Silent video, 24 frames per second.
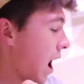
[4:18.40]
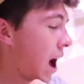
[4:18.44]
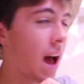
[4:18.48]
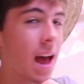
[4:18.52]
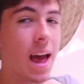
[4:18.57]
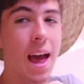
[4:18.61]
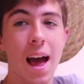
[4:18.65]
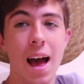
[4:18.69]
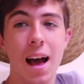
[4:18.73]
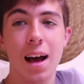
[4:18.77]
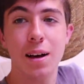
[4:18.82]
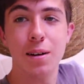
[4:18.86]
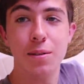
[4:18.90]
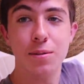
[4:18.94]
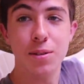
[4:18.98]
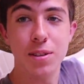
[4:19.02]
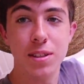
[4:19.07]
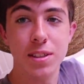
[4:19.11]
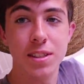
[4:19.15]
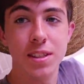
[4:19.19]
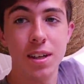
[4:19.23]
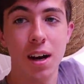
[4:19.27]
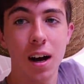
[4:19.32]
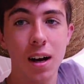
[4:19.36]
I
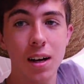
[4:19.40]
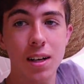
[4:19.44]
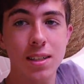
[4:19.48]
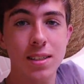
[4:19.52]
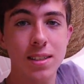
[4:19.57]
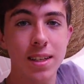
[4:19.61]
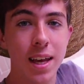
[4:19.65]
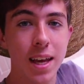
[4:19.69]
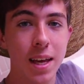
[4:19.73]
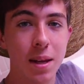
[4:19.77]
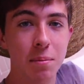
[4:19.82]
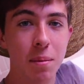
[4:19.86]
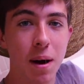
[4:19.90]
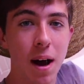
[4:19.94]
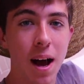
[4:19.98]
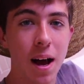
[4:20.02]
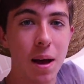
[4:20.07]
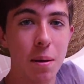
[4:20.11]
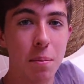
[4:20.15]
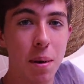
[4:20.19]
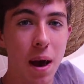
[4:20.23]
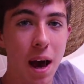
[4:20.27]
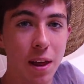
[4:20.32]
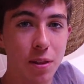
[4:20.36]
have ducks in
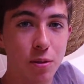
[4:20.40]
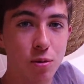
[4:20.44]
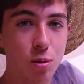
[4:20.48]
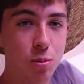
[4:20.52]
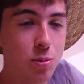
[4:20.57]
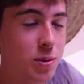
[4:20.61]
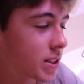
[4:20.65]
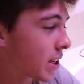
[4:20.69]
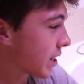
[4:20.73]
my bathroom